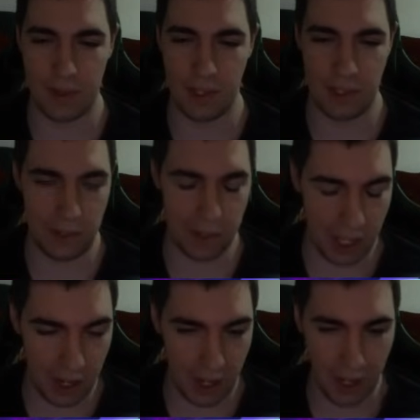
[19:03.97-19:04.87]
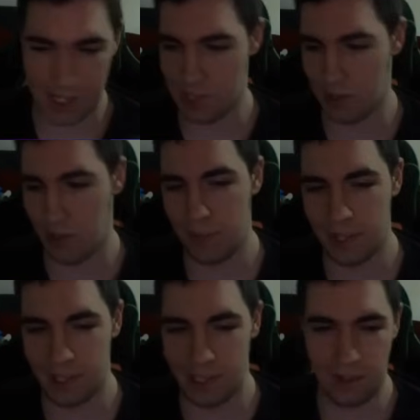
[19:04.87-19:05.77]
You lost,
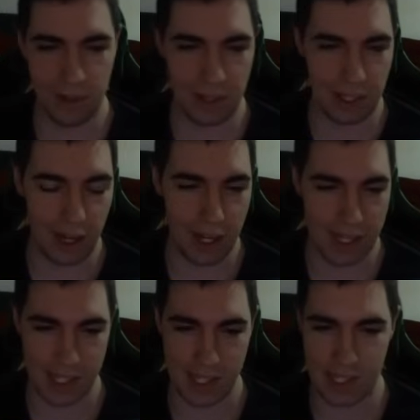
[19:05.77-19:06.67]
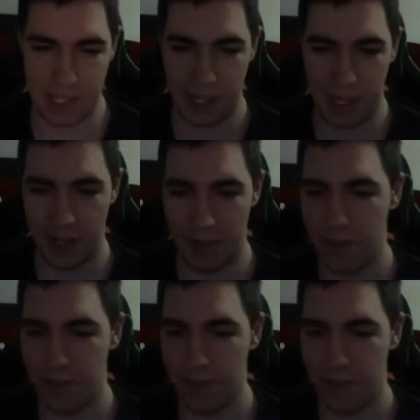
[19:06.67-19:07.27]
Romek. You lost this game.